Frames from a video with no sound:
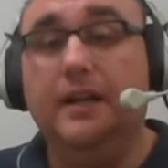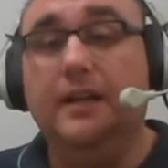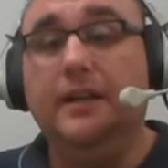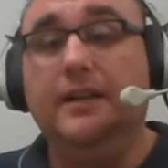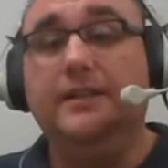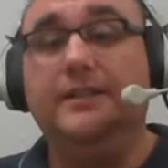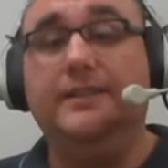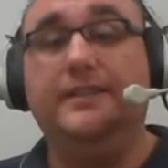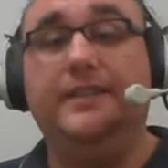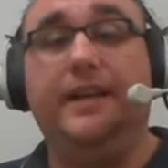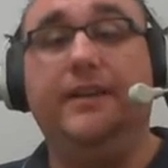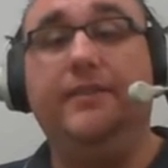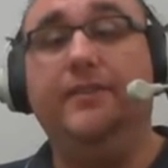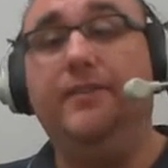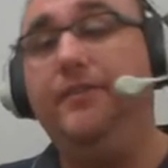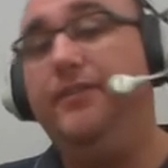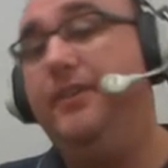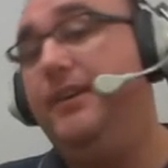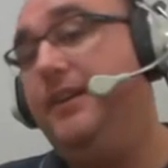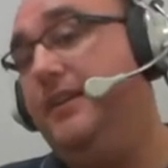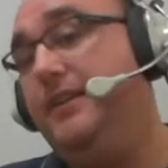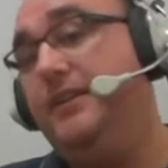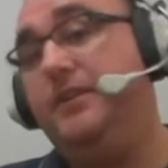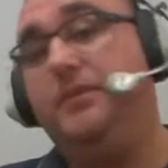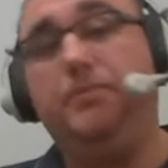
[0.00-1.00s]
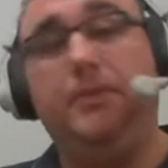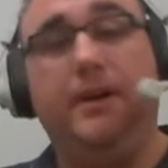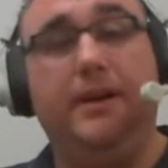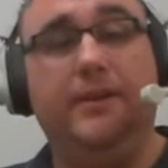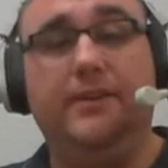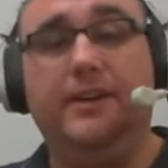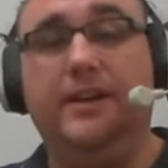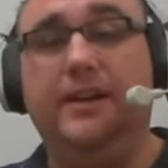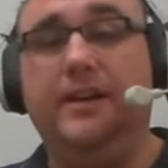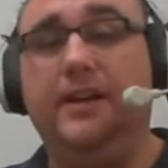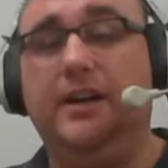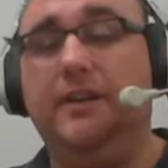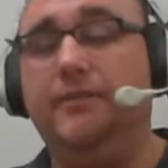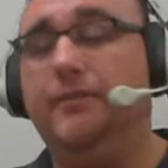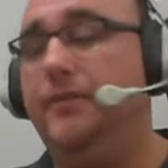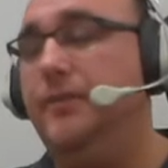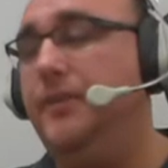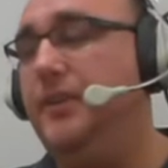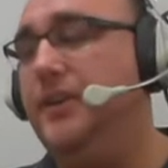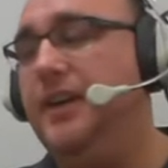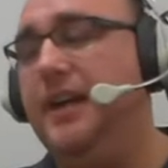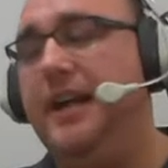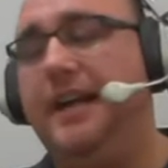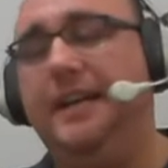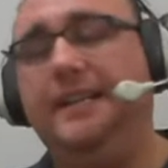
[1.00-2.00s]
Some of it is probably going to come from
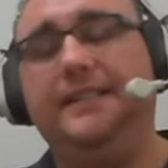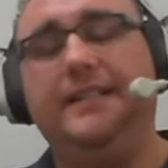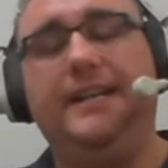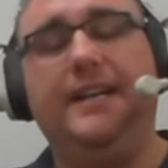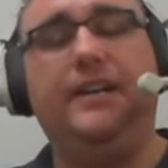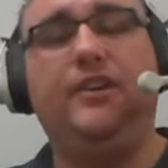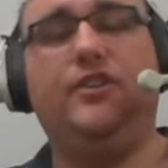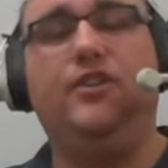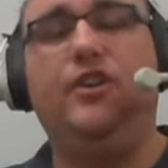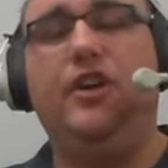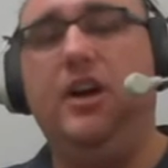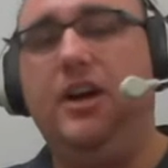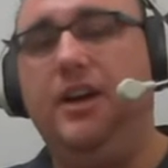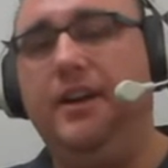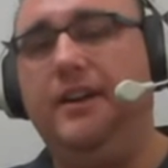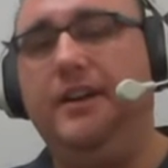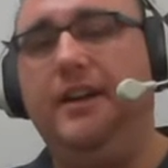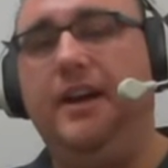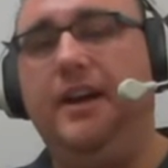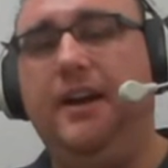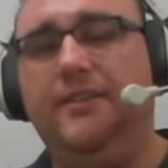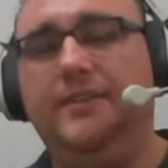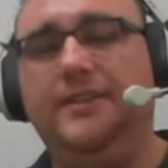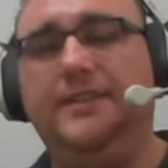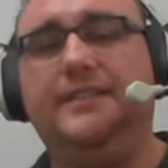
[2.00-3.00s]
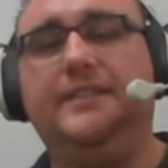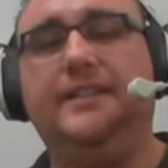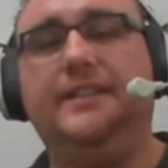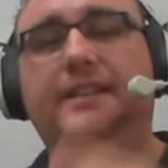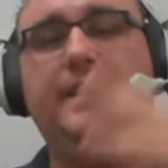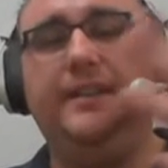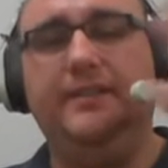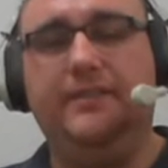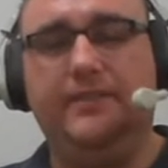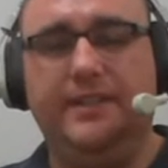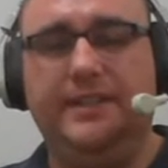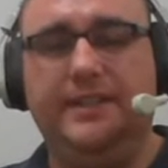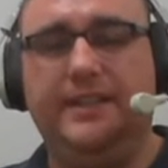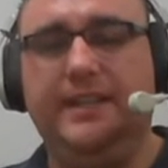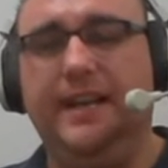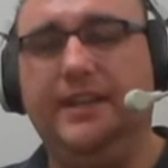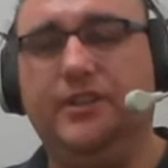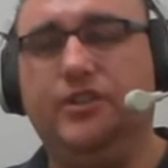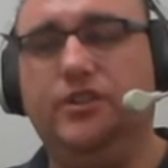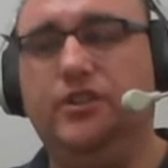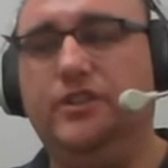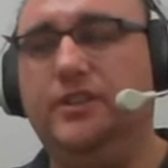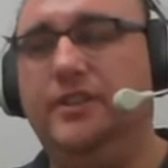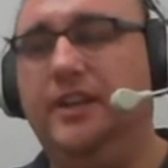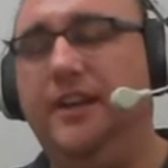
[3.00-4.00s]
you guys later on. Obviously, with the
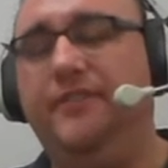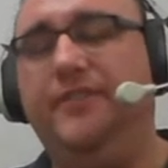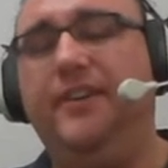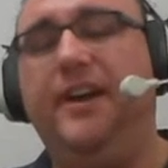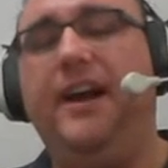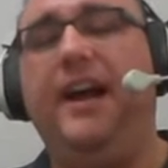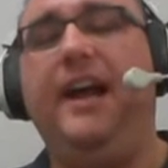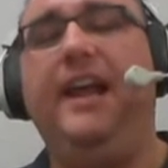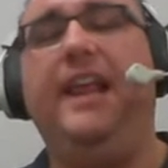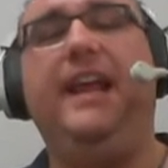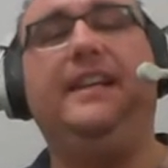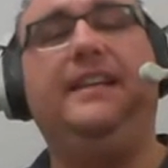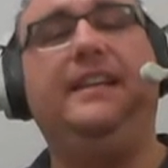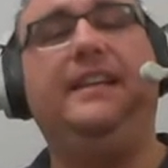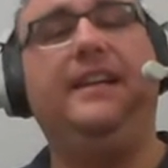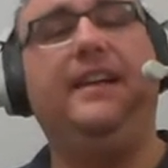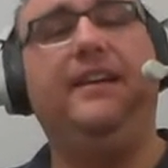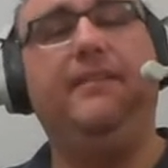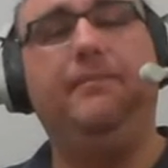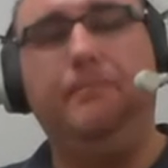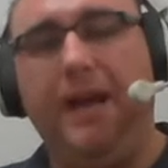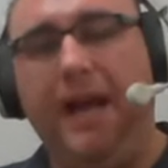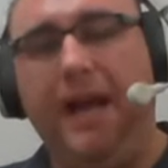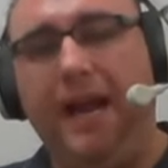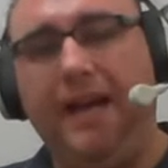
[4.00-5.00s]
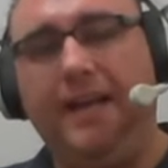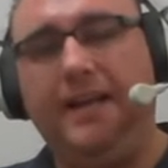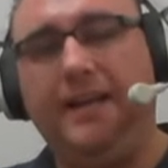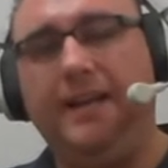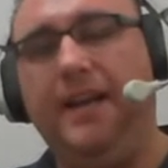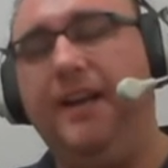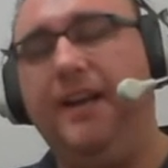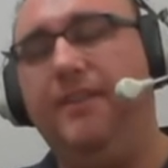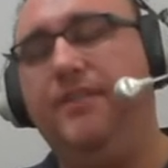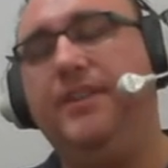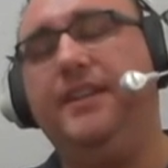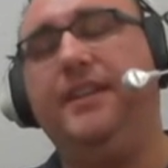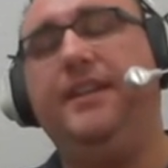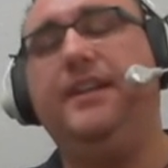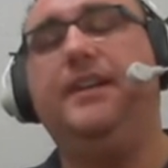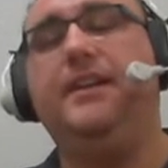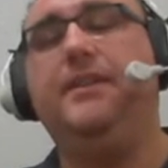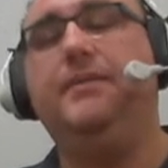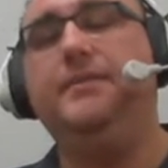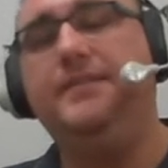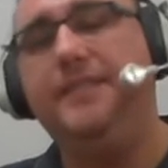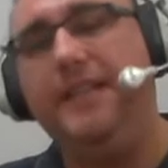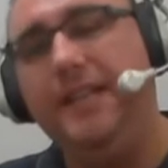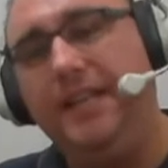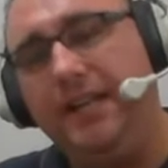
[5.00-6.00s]
extra stuff, I like to give back. Everything that
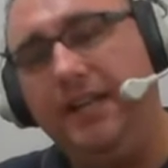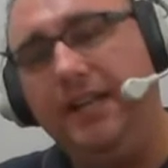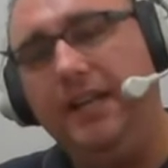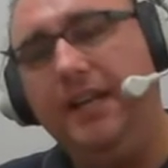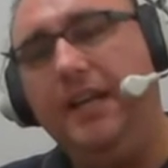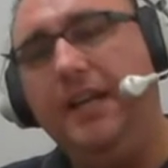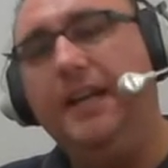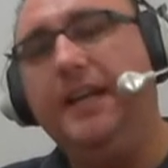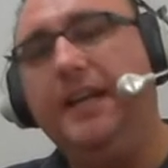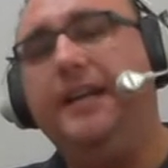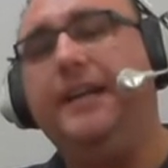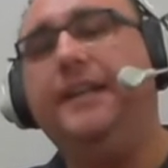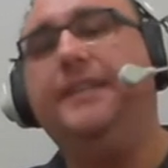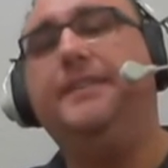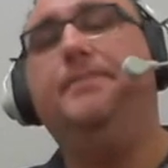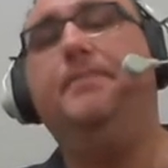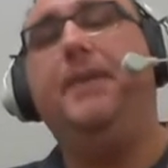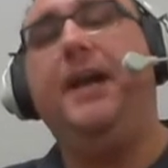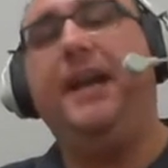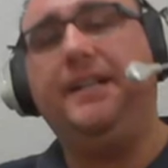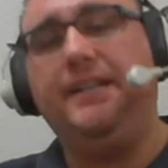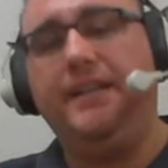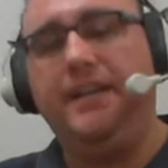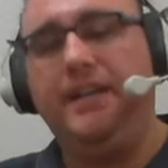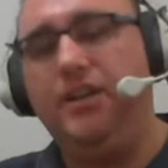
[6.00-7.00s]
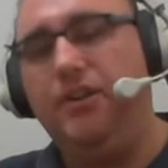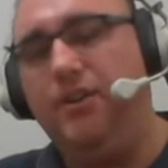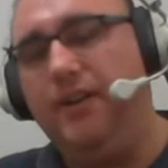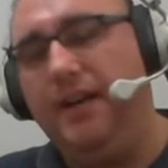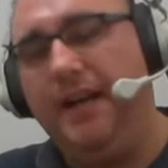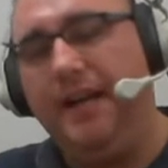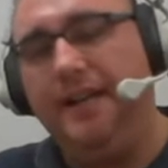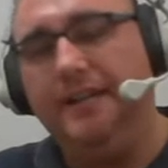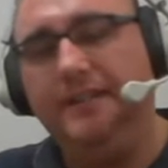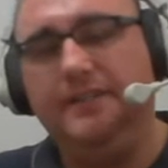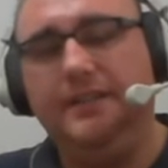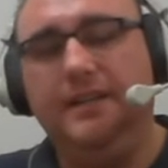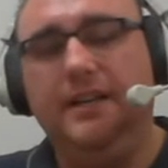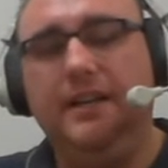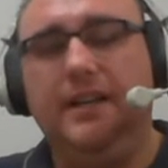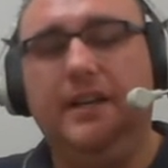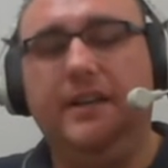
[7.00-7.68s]
comes in gets back to you guys.